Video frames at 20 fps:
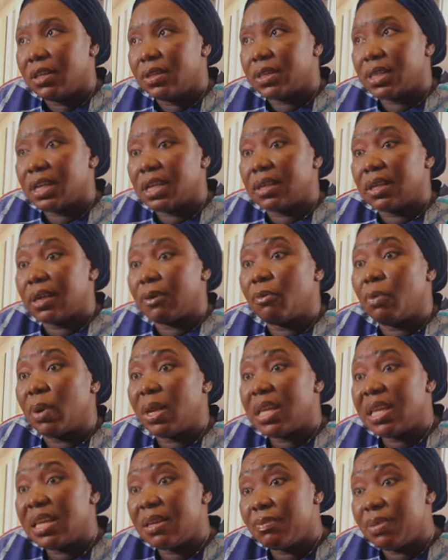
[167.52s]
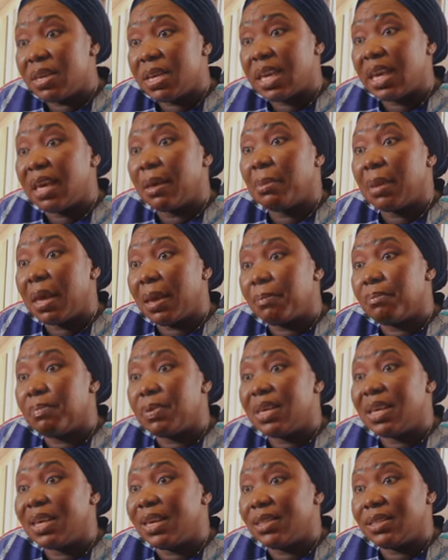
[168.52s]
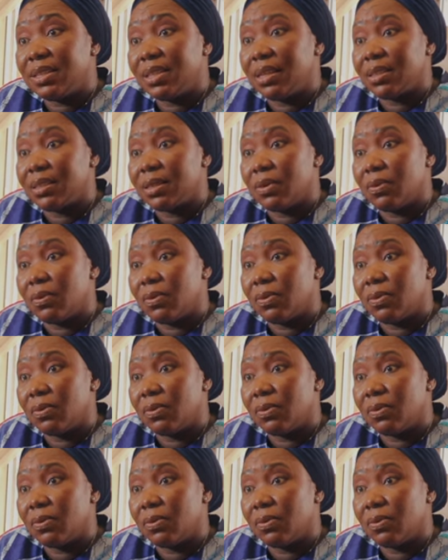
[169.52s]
say that when he became MP 8 years ago,